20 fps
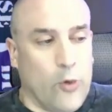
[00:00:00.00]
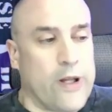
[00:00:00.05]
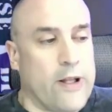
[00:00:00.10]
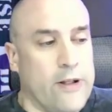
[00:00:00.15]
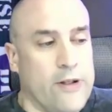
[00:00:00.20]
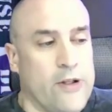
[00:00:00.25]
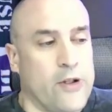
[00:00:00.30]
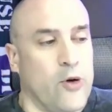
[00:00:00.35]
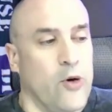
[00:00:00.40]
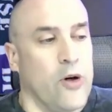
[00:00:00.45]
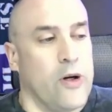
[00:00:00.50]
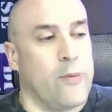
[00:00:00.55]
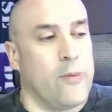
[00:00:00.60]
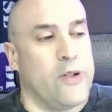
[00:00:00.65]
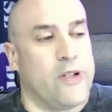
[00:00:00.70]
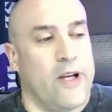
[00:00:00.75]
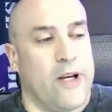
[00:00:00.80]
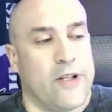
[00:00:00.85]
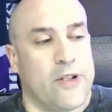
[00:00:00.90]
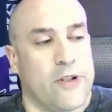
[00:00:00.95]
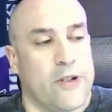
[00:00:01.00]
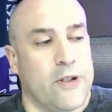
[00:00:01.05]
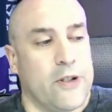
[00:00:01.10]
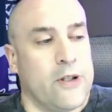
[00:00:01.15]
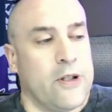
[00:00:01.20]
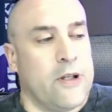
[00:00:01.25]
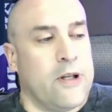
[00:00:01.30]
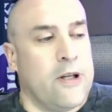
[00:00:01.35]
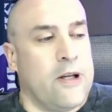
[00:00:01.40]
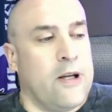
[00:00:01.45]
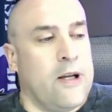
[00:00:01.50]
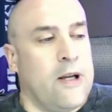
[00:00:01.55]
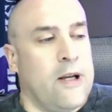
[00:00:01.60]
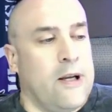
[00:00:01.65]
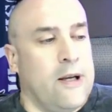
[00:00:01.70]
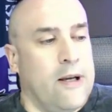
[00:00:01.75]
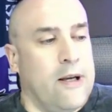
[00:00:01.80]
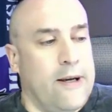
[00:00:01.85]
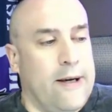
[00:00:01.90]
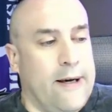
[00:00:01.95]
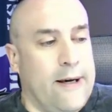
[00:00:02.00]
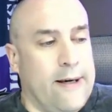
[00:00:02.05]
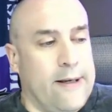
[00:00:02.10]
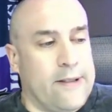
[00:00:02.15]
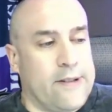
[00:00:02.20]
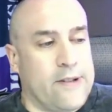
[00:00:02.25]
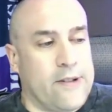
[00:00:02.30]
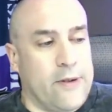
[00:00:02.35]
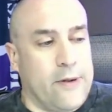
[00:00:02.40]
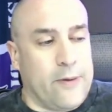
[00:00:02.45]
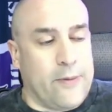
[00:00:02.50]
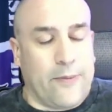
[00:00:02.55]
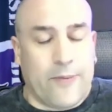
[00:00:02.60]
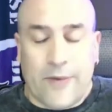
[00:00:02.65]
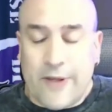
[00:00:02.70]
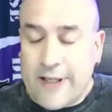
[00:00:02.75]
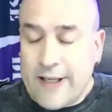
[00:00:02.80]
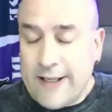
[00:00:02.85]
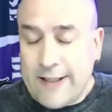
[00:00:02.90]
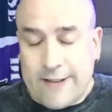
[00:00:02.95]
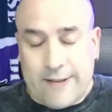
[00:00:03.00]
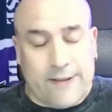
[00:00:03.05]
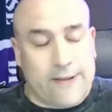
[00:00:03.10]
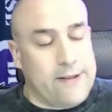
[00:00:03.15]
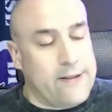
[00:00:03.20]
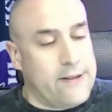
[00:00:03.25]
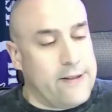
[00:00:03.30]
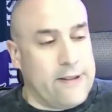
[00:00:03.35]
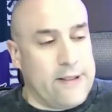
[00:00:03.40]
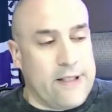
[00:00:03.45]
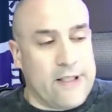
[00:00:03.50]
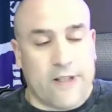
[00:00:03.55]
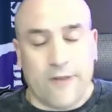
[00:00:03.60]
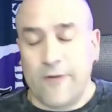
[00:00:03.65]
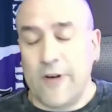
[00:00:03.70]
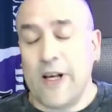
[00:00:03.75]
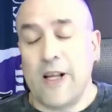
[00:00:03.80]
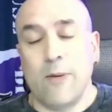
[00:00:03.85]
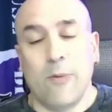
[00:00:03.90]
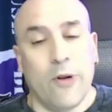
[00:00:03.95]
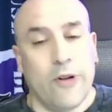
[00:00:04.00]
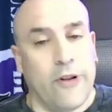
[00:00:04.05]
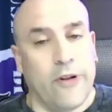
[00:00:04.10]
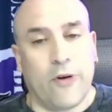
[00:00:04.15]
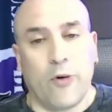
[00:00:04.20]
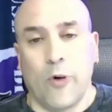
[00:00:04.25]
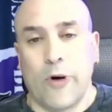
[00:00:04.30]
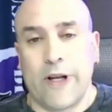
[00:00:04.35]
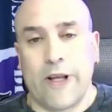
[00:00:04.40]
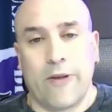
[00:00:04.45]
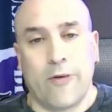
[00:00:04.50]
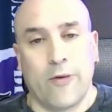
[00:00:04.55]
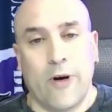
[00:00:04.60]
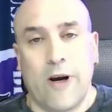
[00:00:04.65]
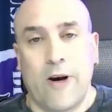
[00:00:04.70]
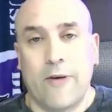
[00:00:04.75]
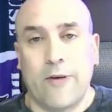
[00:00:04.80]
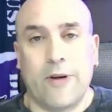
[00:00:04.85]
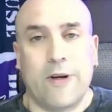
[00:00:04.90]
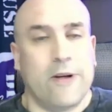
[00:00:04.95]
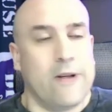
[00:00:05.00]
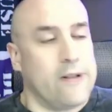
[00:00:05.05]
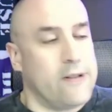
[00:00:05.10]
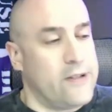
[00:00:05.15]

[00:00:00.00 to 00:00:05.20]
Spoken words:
scoring potential. So again, he's available in the 20th round.